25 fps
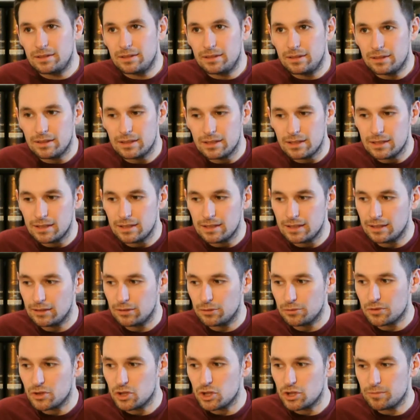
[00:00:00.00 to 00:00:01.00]
he
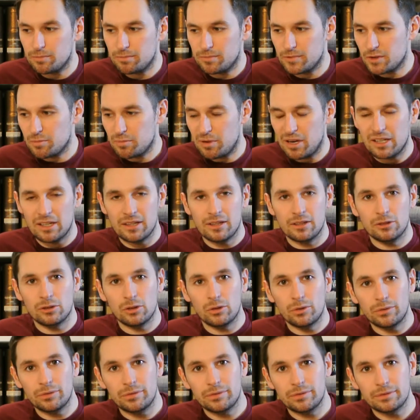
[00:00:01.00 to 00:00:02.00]
loved spreading the
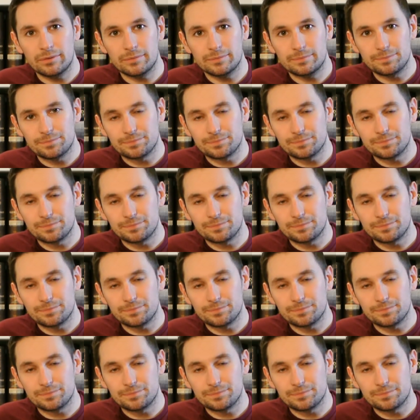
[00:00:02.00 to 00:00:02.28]
love,